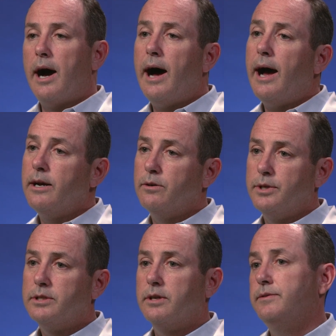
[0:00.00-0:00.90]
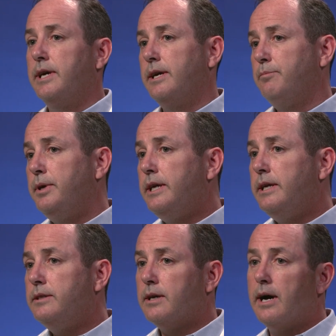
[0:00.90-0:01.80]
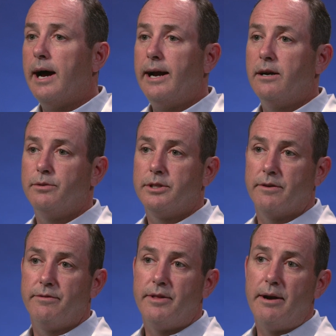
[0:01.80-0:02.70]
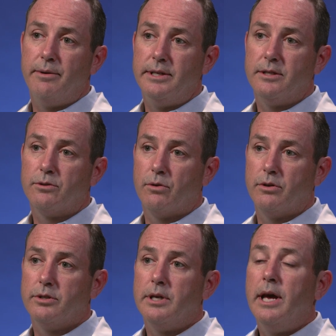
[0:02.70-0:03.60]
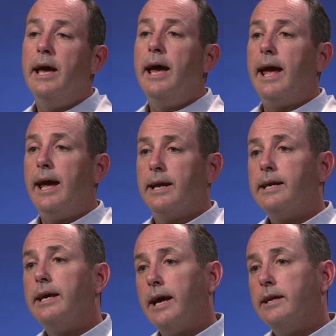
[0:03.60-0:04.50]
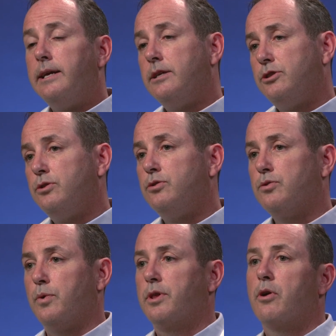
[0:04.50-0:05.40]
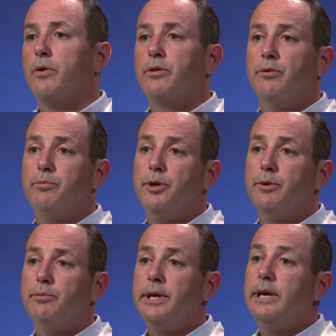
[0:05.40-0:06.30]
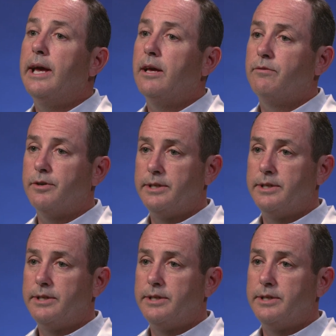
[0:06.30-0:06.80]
a higher risk of diabetes, a higher risk of thyroid disorders, and again, issues with going through puberty and